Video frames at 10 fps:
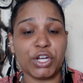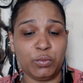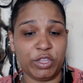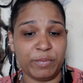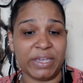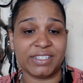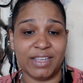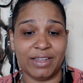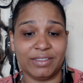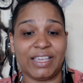with my
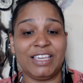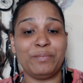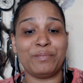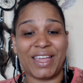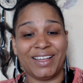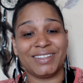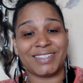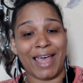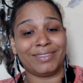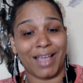son that he met us
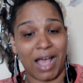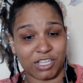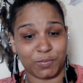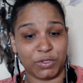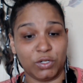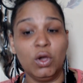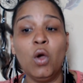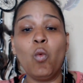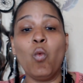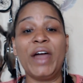at the hospital
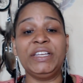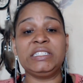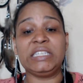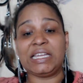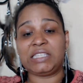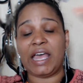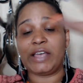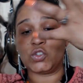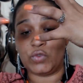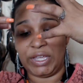wanting to get the
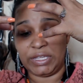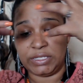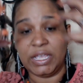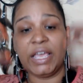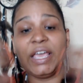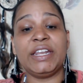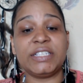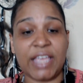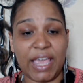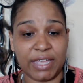x-rays in his
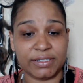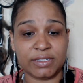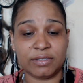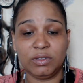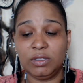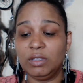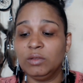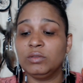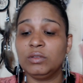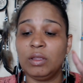hands.
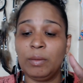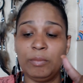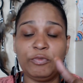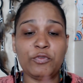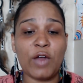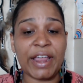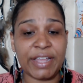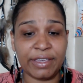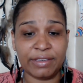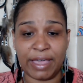
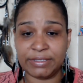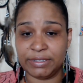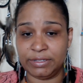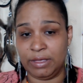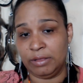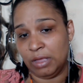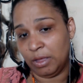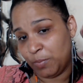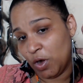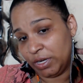Friday, I did a
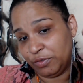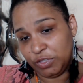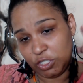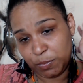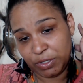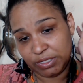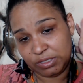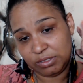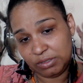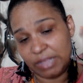party for the
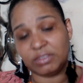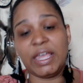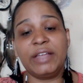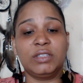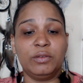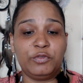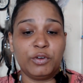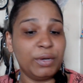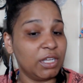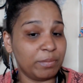spirits and thanked them for
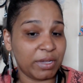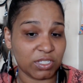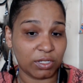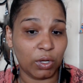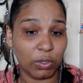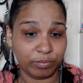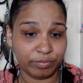bringing my son home.